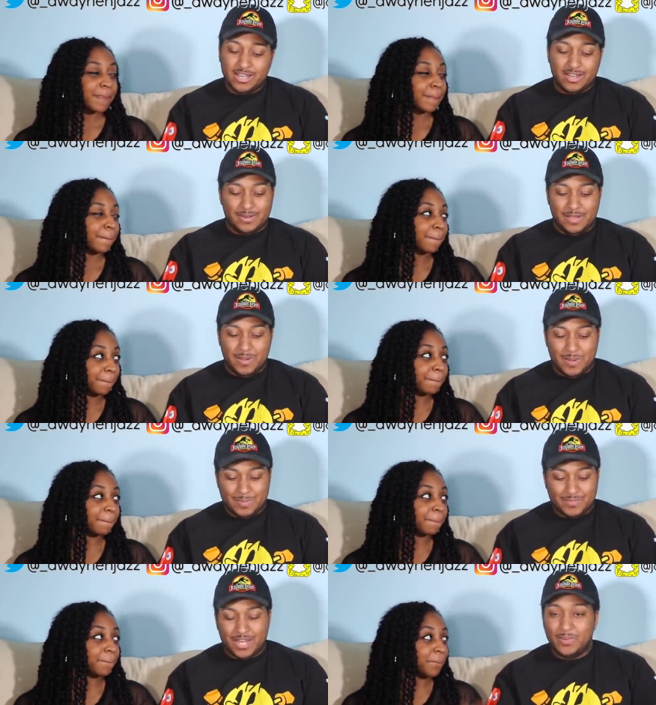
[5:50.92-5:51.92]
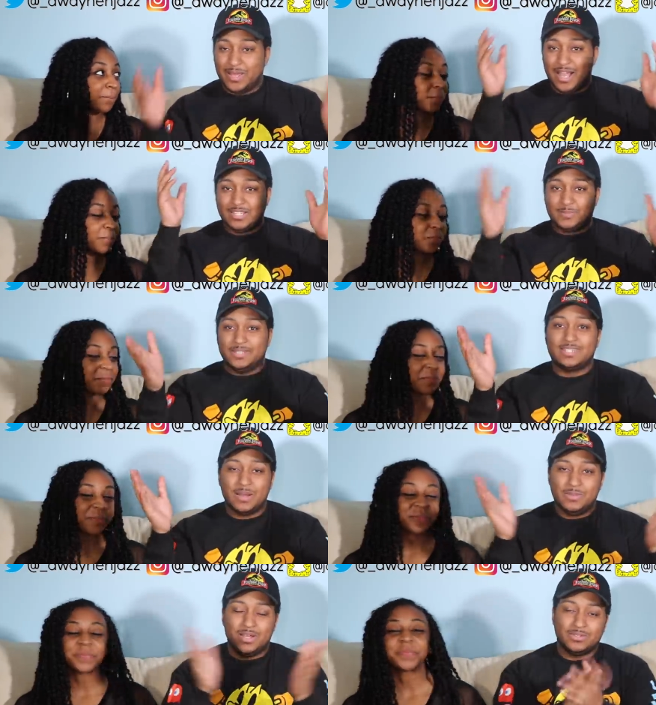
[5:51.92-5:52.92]
Speaker 1: good. Um. Mm-hmm. Anyway, guys, please
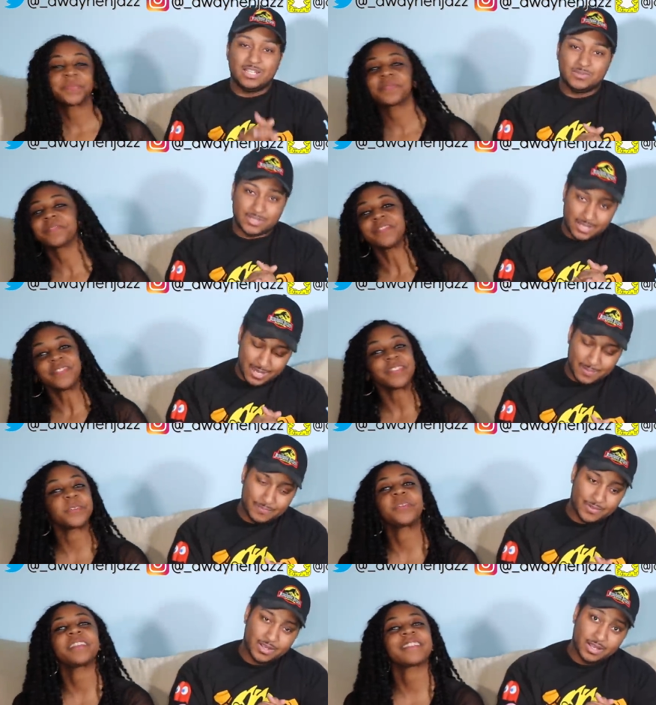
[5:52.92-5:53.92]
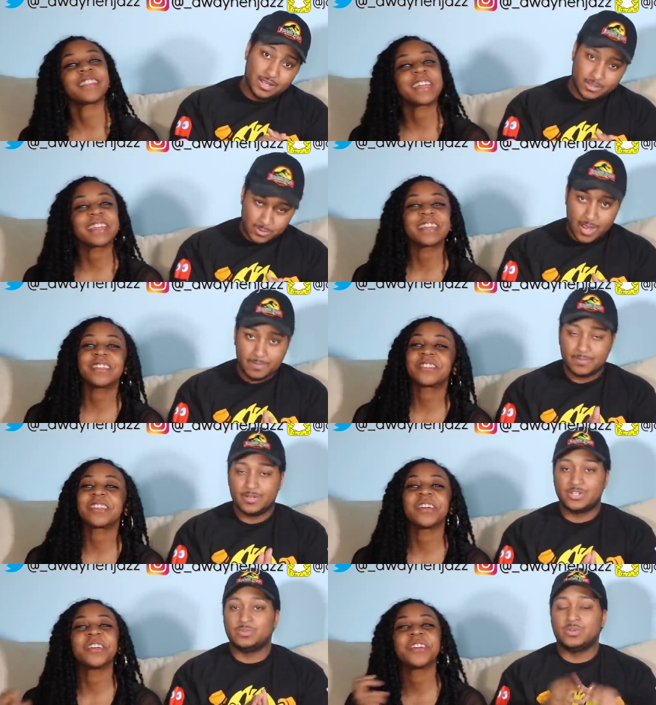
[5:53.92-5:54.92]
comment below. Tell us what you think. Don't forget to like and
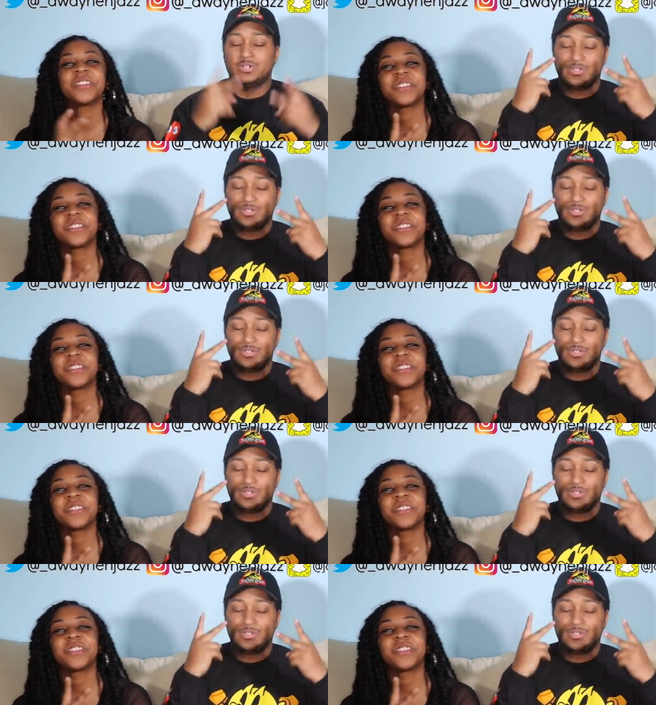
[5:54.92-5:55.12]
share. Some more